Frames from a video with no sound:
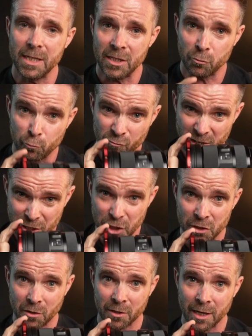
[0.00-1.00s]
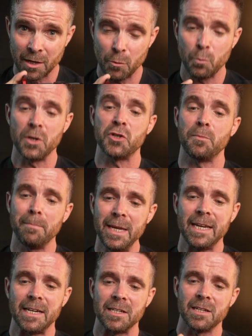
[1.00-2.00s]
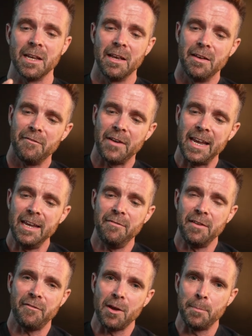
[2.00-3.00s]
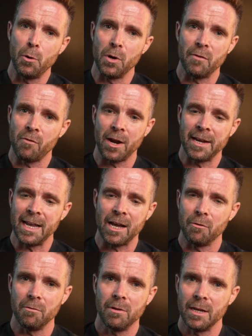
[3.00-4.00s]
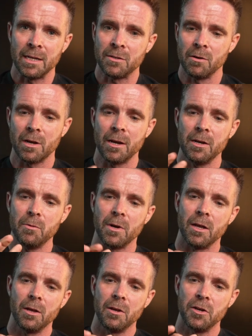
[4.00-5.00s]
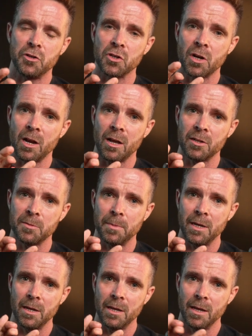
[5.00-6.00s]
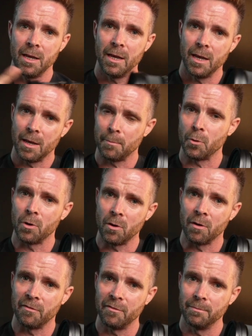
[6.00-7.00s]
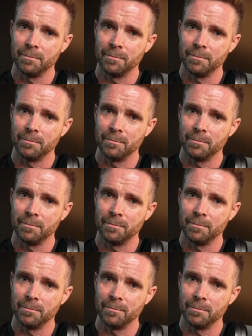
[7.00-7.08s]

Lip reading: these ridges on it, which means that even if I pull it right now, it's not going anywhere. You just clasp it and pull it off.